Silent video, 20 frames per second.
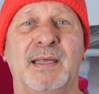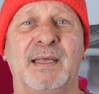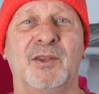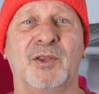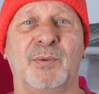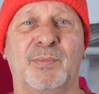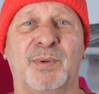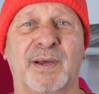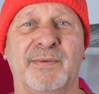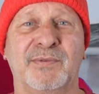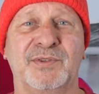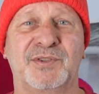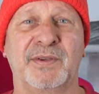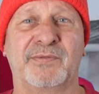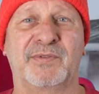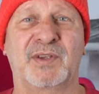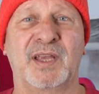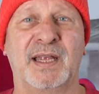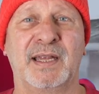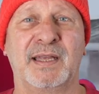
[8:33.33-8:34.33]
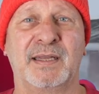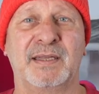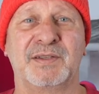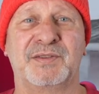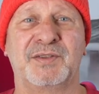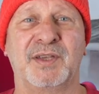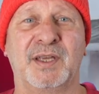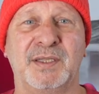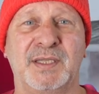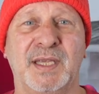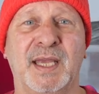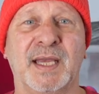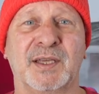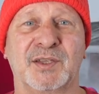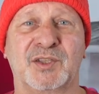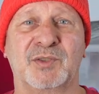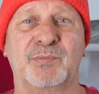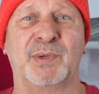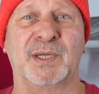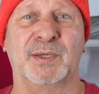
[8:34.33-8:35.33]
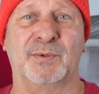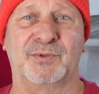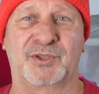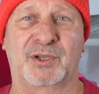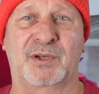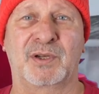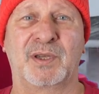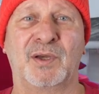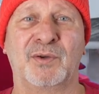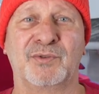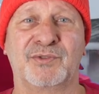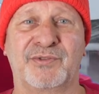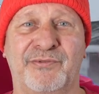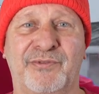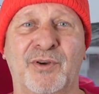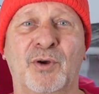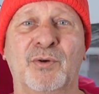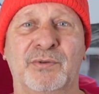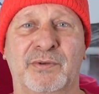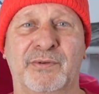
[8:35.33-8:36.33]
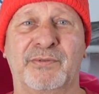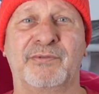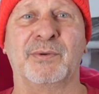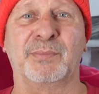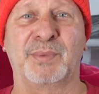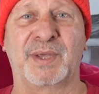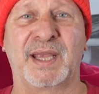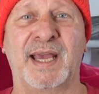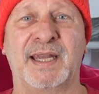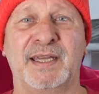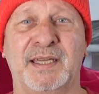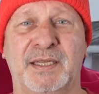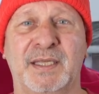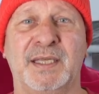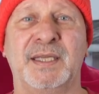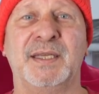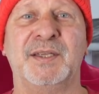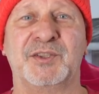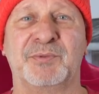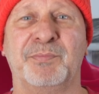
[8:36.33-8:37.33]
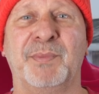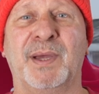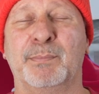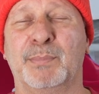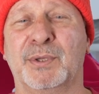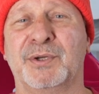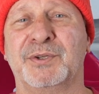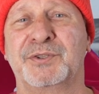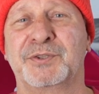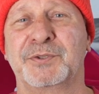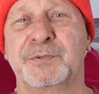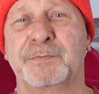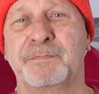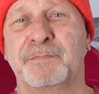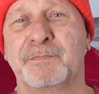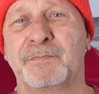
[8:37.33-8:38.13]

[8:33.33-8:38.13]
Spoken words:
The province of Canada said yes, but it was a close vote from Canada East members.